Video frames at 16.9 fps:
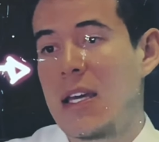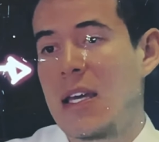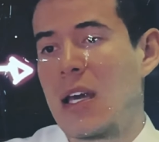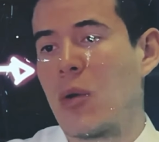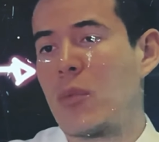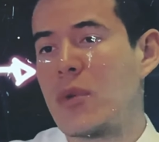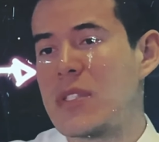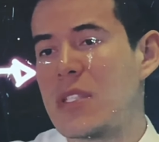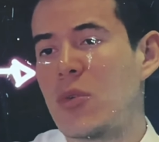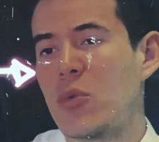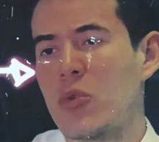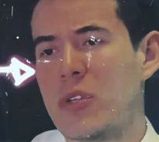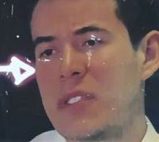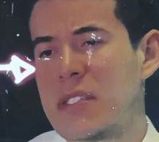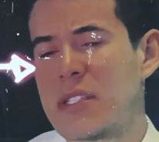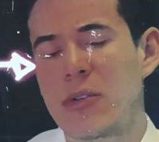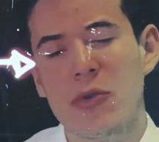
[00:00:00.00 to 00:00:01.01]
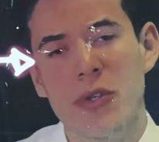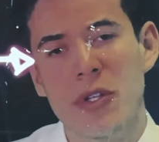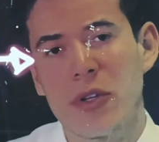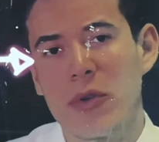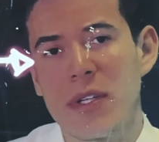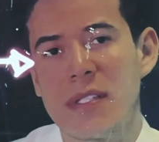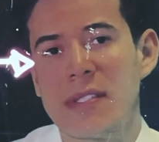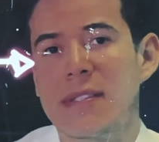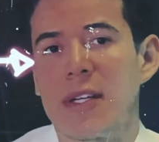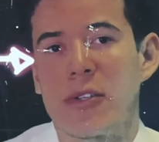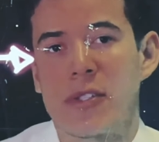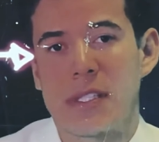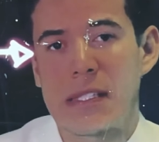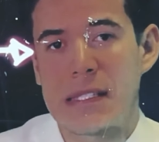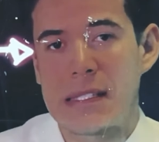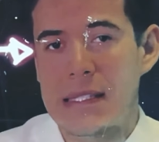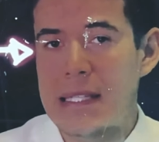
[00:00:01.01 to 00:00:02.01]
And we see we're in 0 degrees
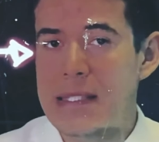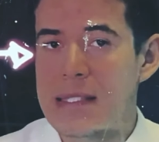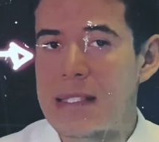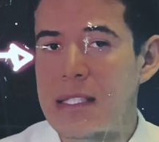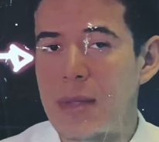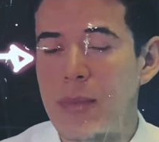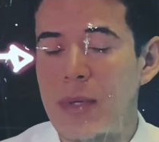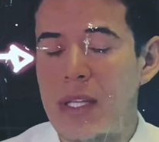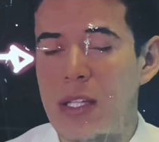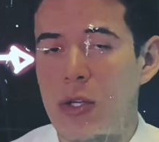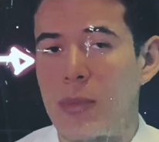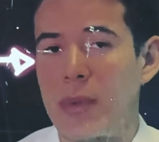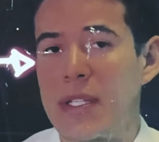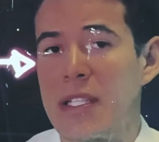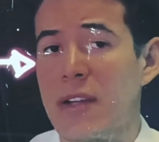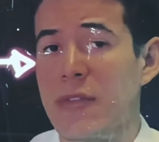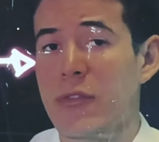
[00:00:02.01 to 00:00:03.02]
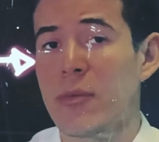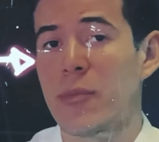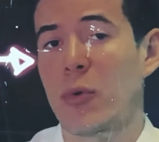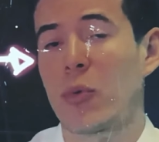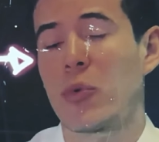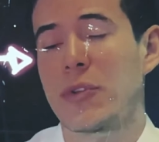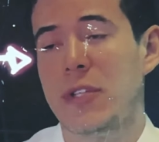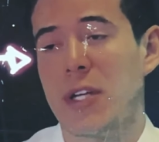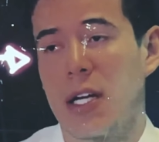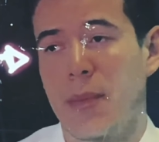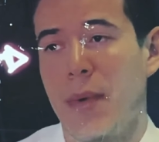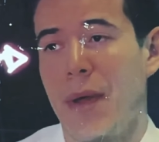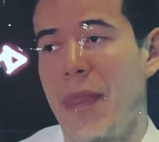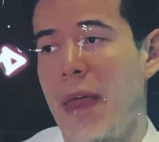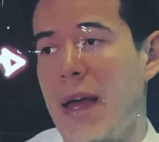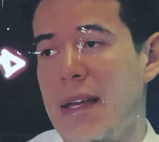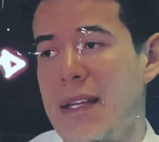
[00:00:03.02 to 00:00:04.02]
Celsius. That's going to be a little bit different, but we'll talk about
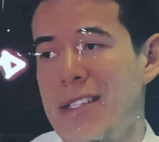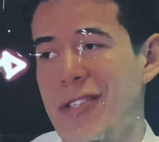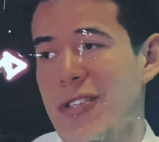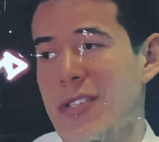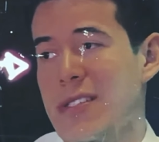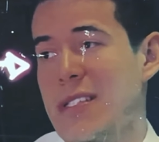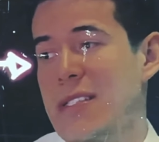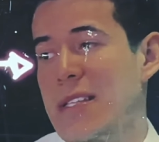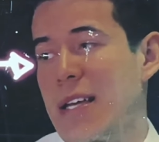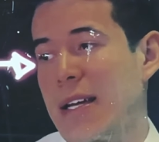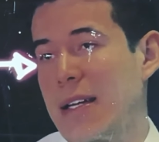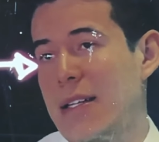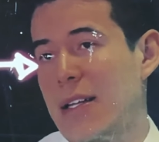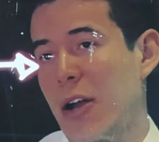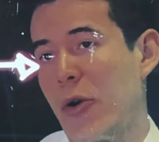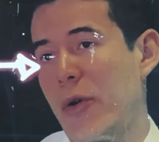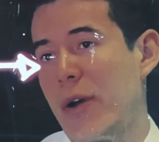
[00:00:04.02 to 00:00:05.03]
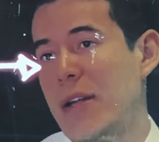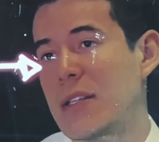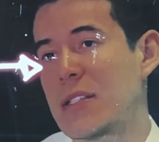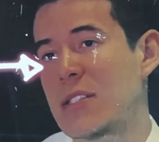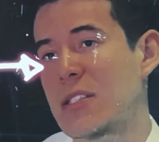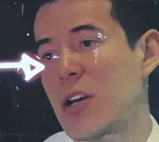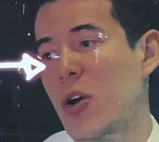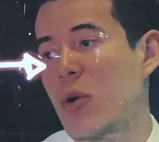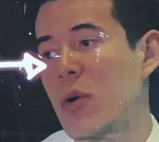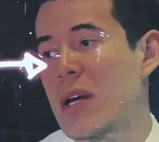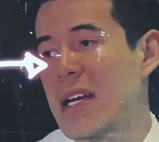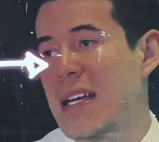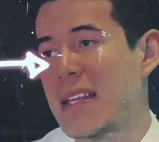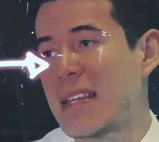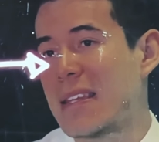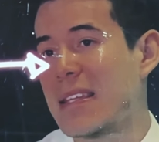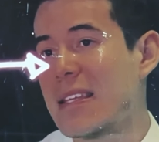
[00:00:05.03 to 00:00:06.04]
that in just a second. All right, so
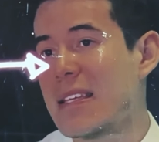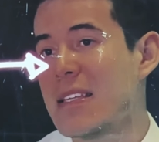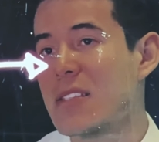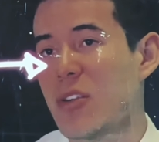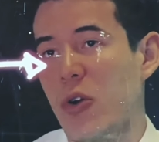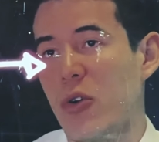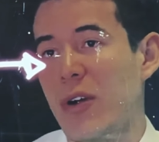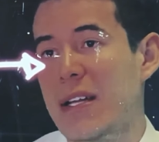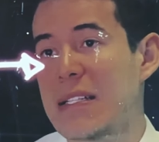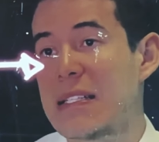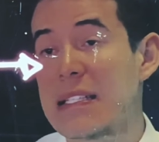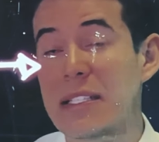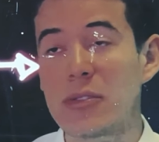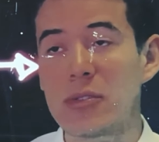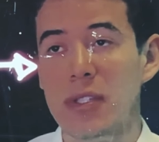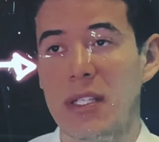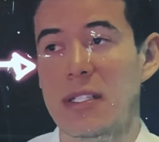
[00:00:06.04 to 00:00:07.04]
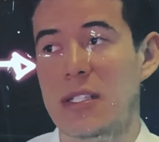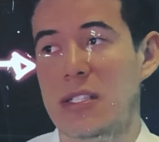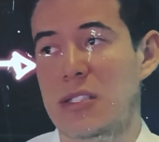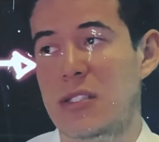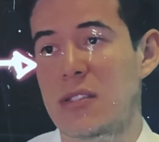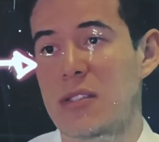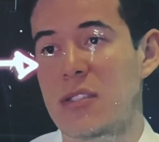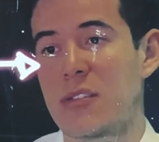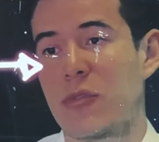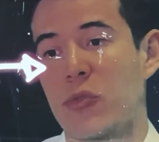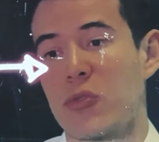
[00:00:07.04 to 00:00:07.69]
these are ideal conditions for